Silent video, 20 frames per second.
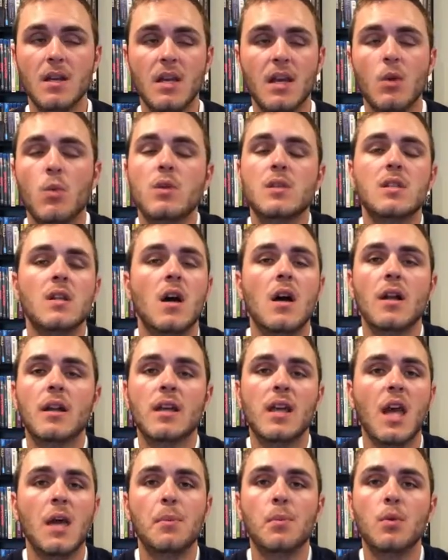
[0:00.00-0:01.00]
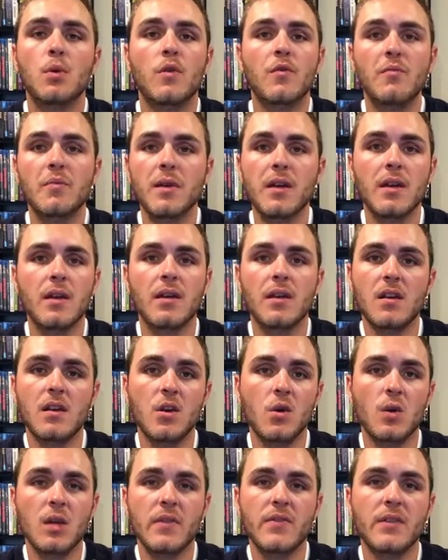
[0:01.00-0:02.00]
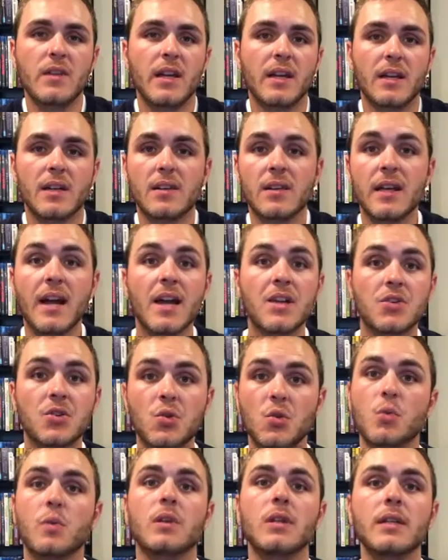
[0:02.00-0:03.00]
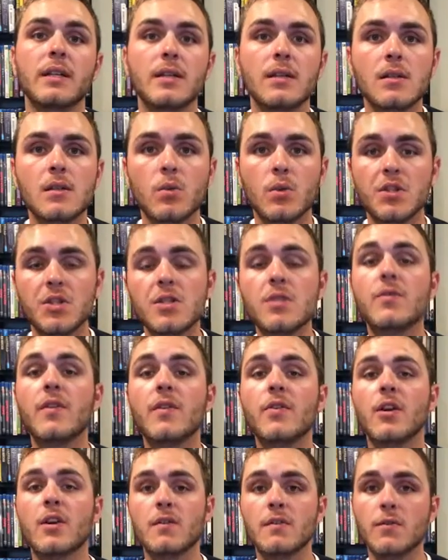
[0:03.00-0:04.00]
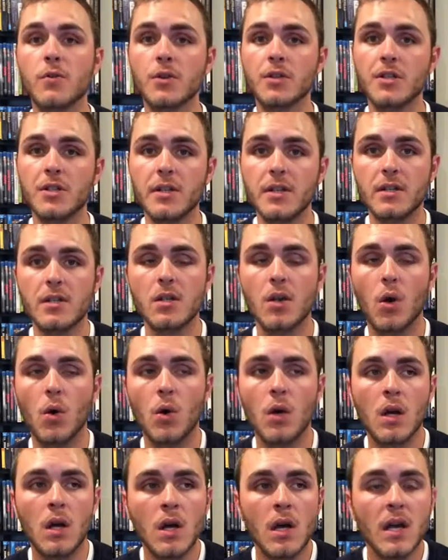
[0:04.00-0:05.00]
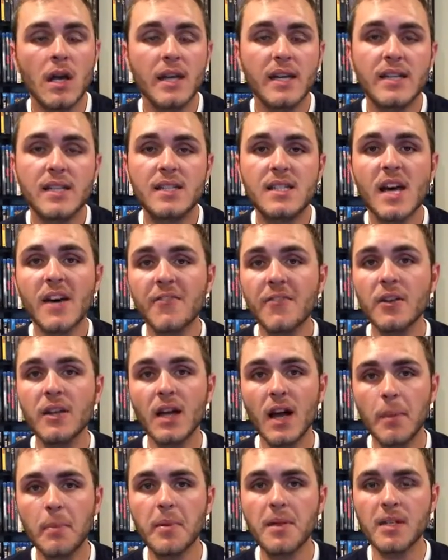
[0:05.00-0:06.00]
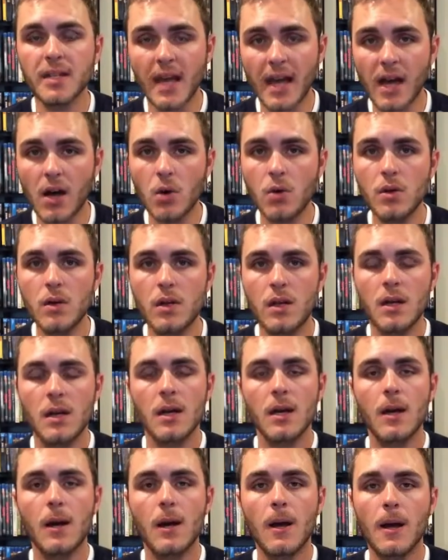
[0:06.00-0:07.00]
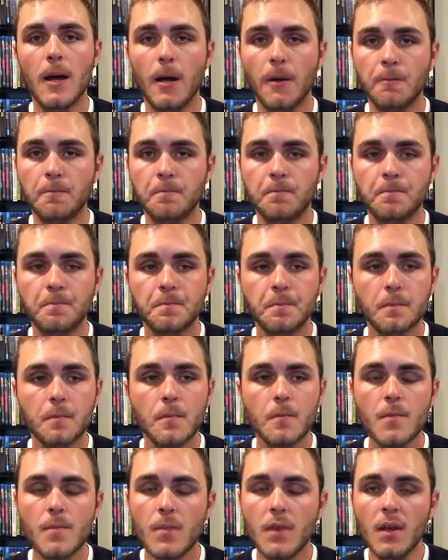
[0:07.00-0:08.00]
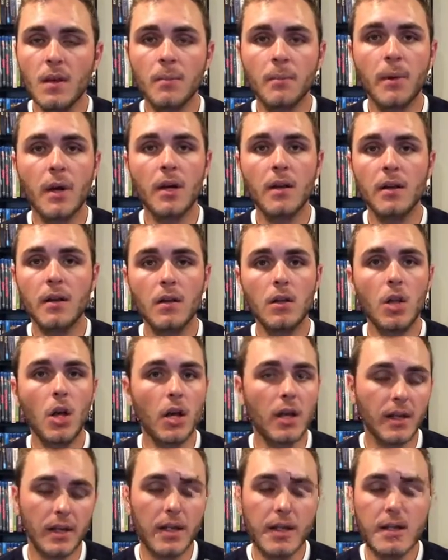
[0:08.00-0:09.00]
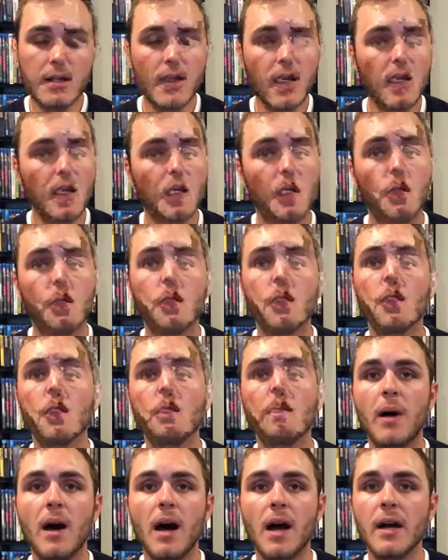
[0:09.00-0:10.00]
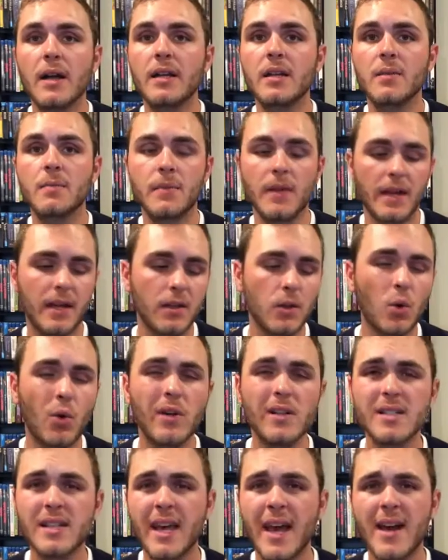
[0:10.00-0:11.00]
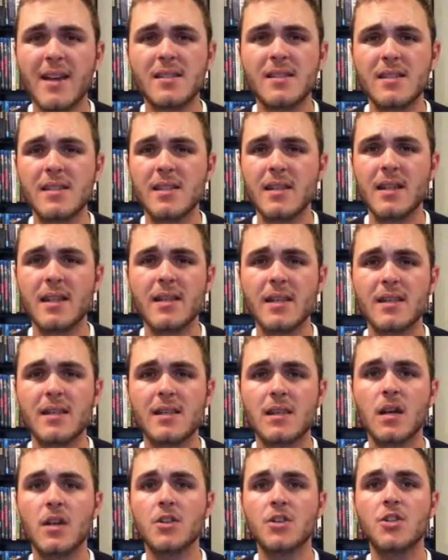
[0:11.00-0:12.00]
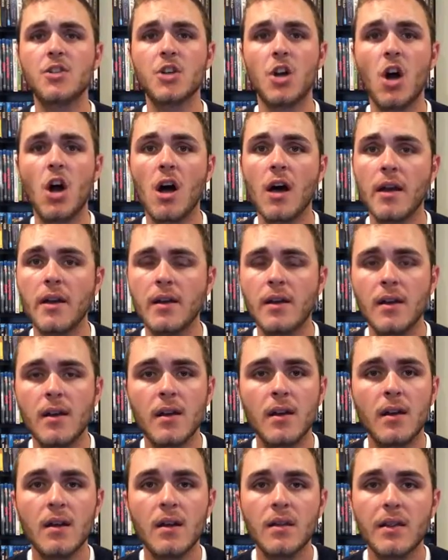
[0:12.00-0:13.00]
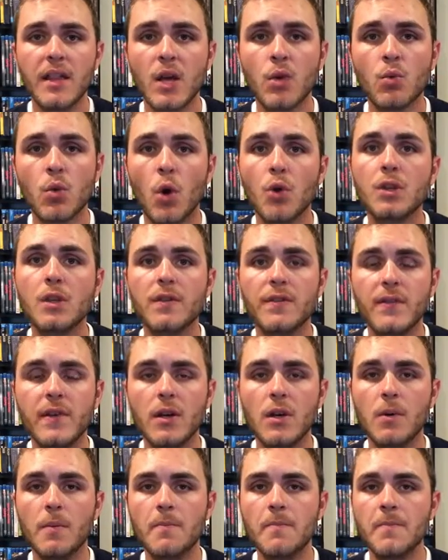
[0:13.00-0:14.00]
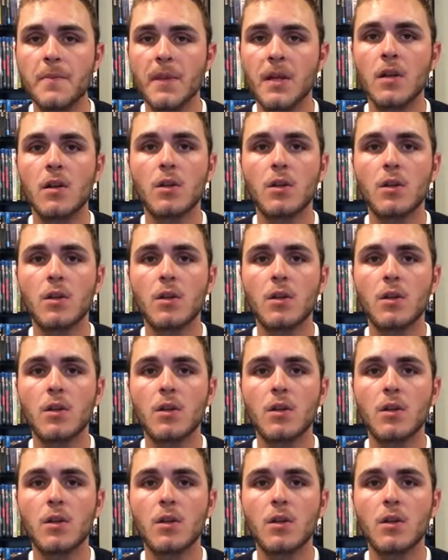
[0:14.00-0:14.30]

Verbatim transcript: It was not capable of being, you know, even like a theatrical release, which is very unfortunate. So, he's definitely up and down. Um, but look, he's got a crew behind him. Like Lawrence Kasdan and his son John, they wrote the film.